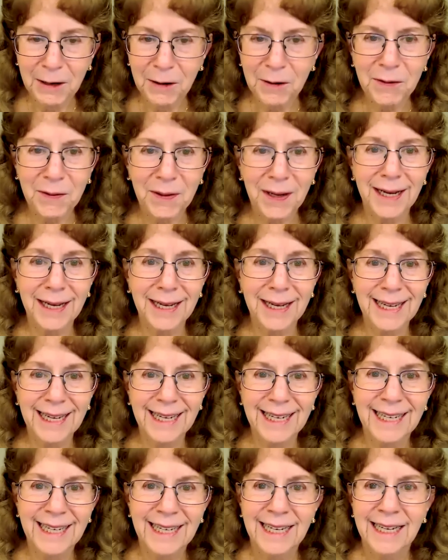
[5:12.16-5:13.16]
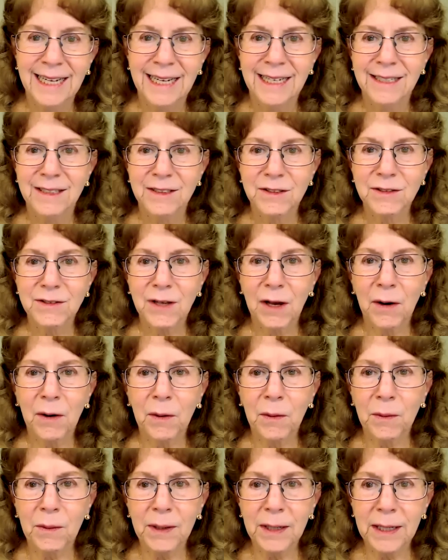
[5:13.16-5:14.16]
Okay.
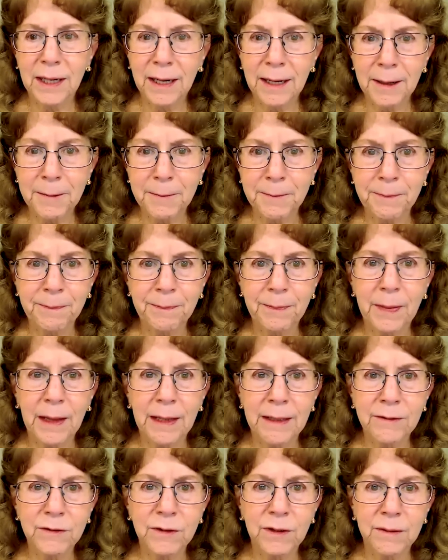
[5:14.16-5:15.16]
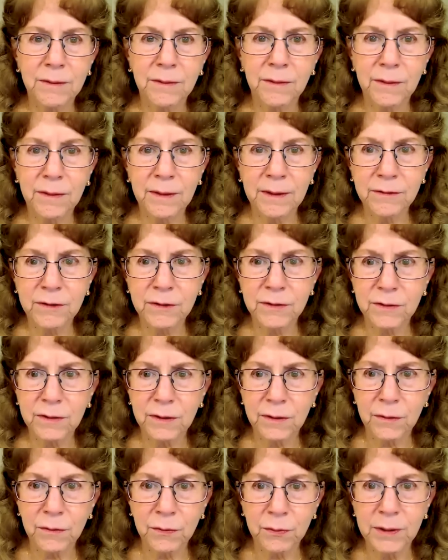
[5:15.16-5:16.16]
So this is
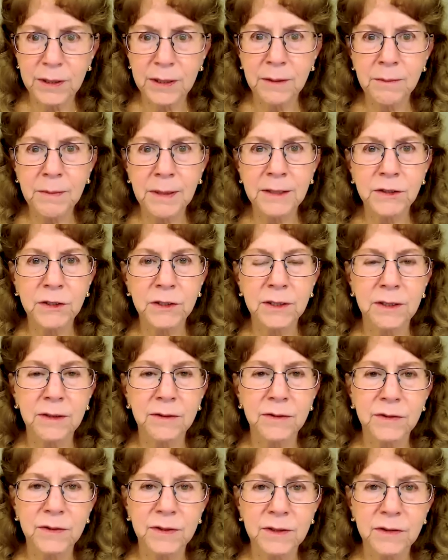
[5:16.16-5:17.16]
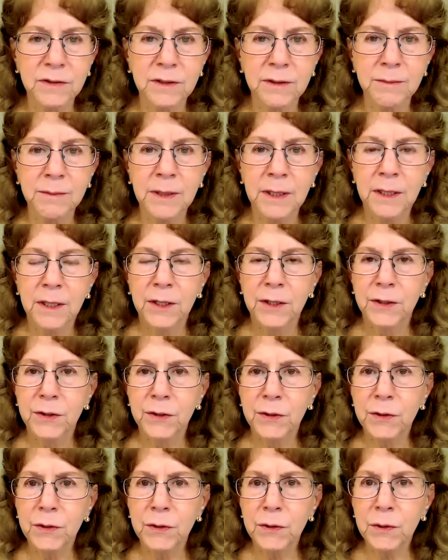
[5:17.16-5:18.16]
a three-dimensional system.
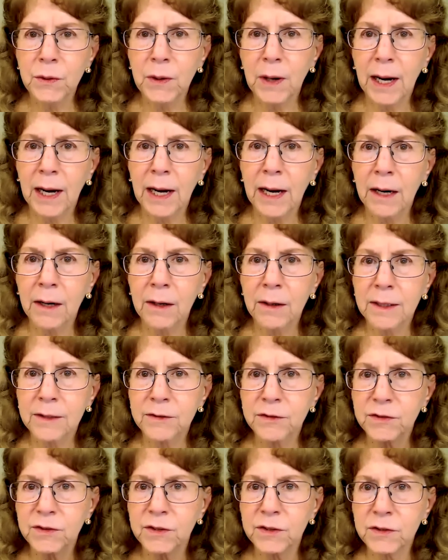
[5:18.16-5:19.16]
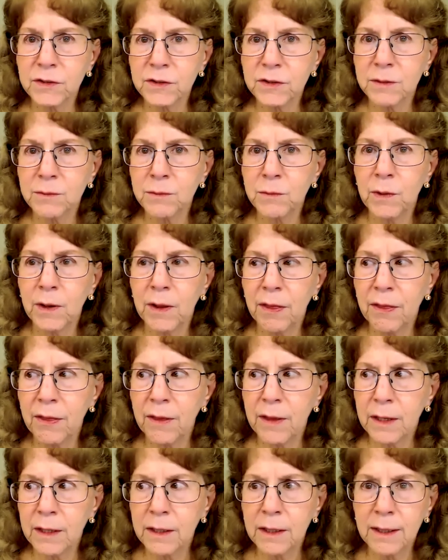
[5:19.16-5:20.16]
You are a system
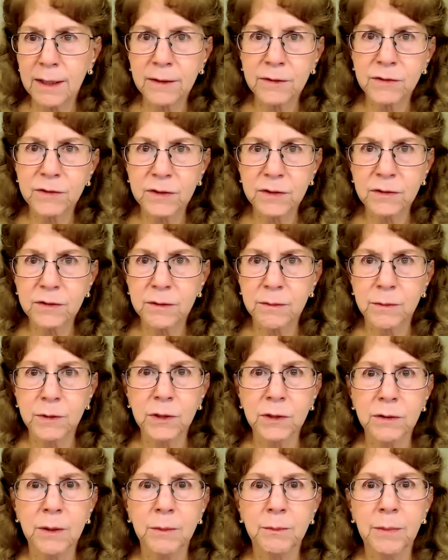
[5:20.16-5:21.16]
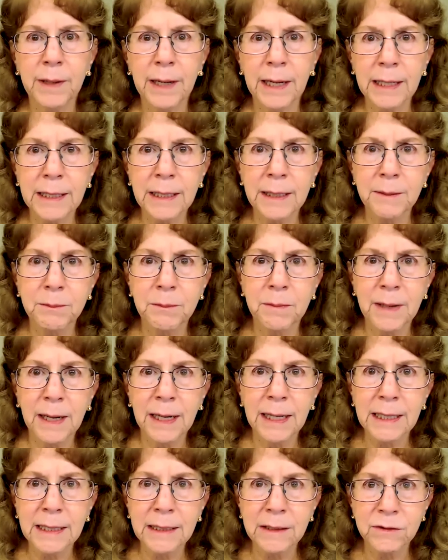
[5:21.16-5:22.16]
within a system. You're a
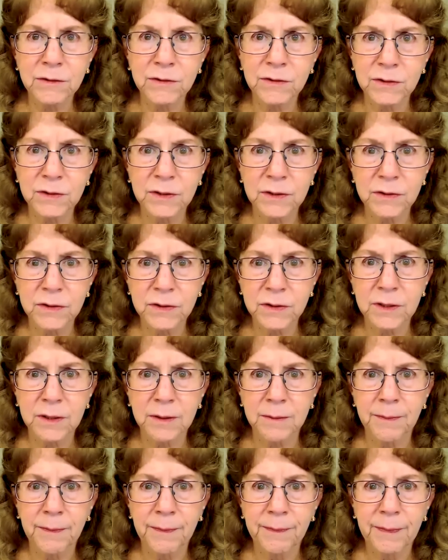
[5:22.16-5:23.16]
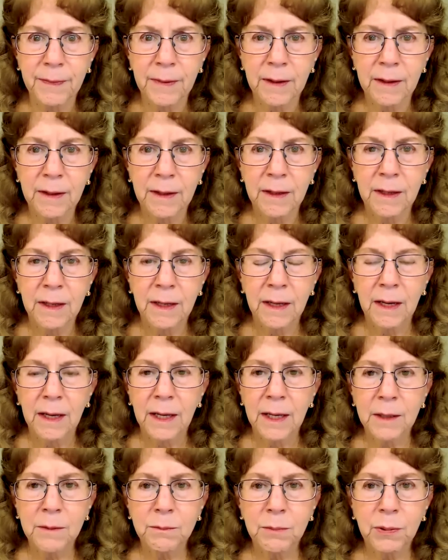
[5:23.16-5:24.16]
body-mind system
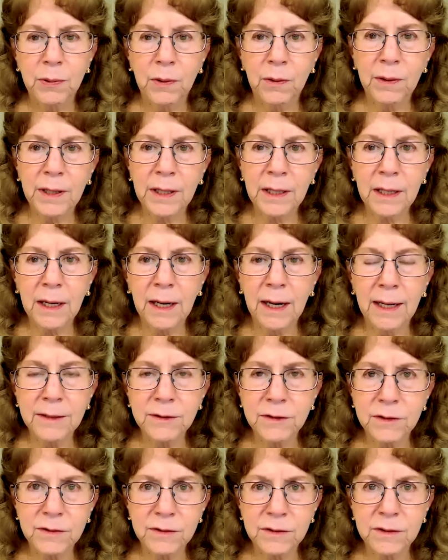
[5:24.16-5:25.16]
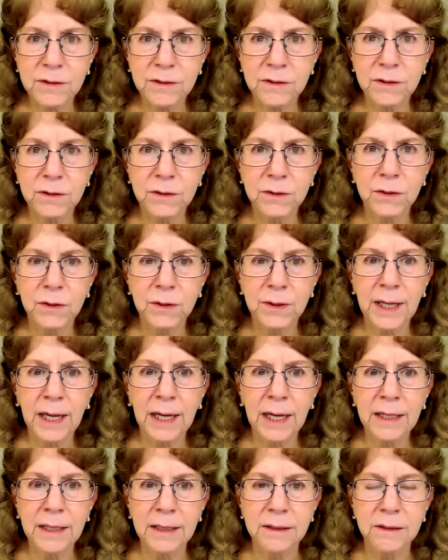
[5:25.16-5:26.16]
employing consciousness to
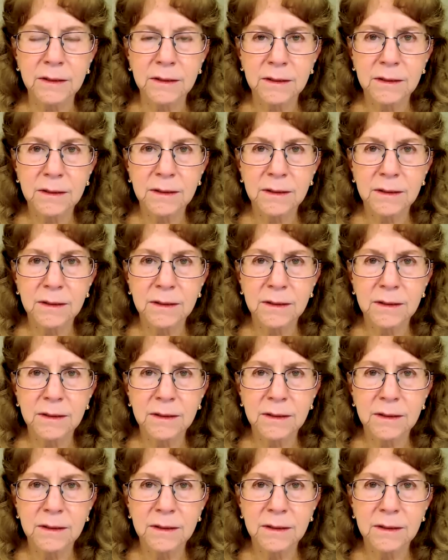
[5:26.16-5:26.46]
create.